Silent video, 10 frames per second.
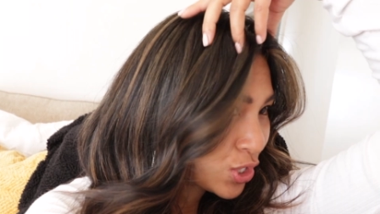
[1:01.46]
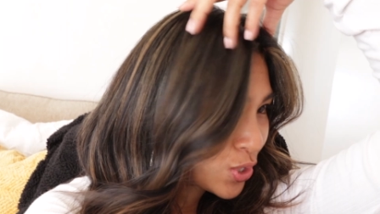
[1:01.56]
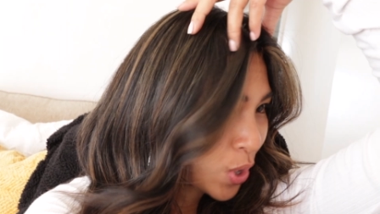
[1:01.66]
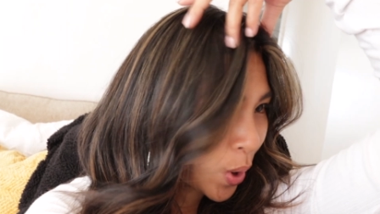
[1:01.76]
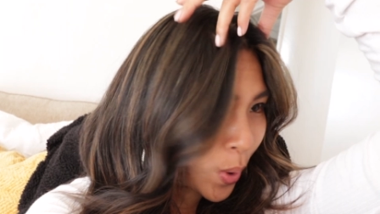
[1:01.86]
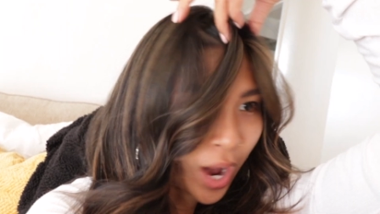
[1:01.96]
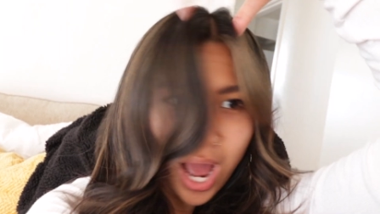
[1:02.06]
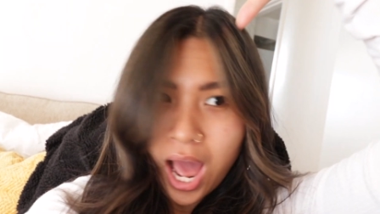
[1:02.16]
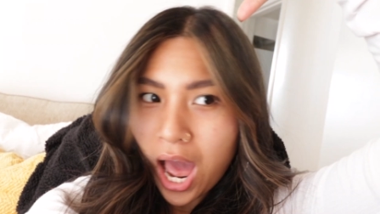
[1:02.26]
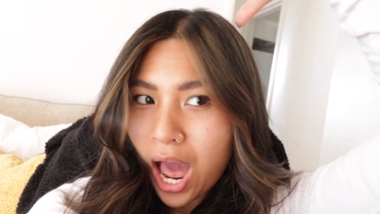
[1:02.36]
you know,
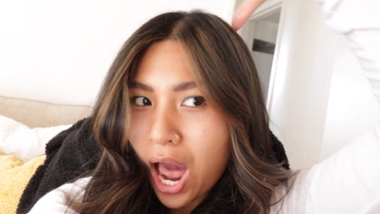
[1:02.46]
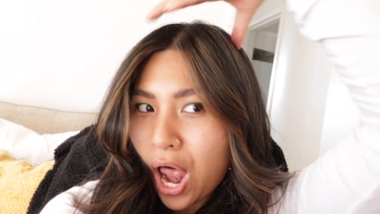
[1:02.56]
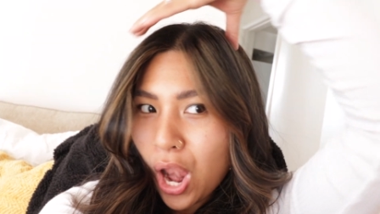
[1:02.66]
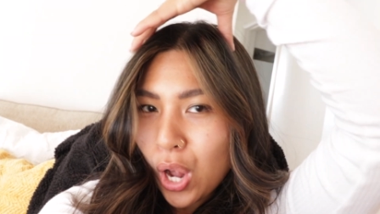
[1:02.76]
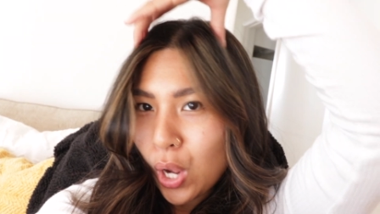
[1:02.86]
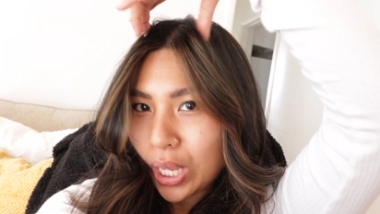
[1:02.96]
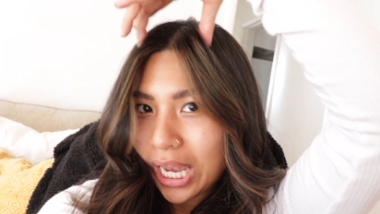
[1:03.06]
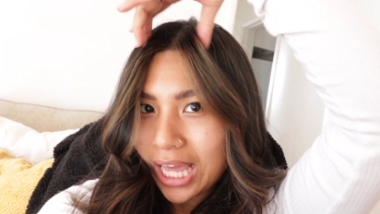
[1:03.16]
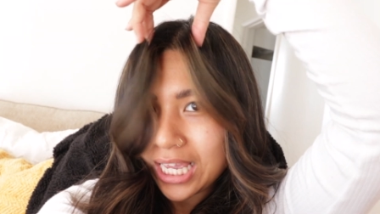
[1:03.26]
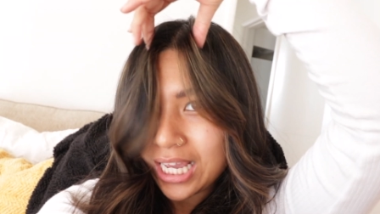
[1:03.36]

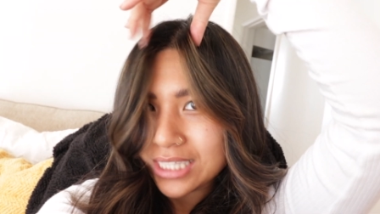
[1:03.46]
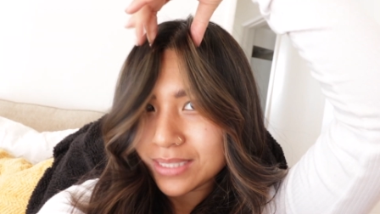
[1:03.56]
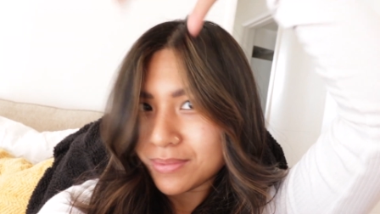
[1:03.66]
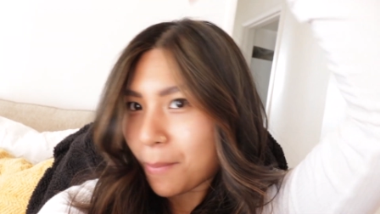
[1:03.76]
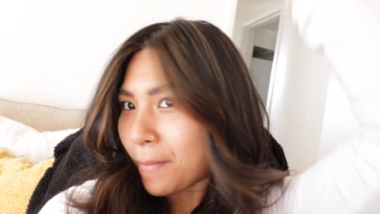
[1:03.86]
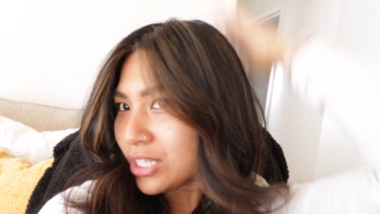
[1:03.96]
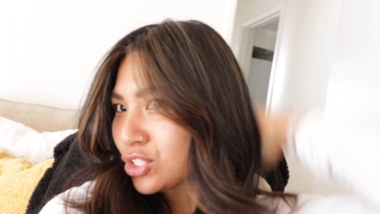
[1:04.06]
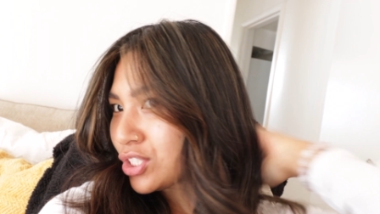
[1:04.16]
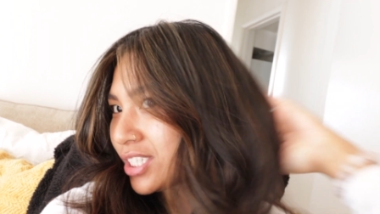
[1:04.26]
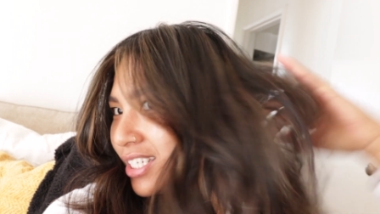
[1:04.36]
looking like I got some
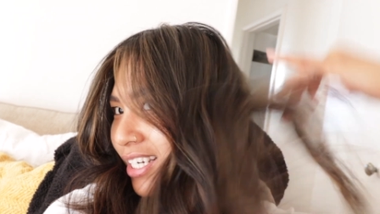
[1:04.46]
dimension in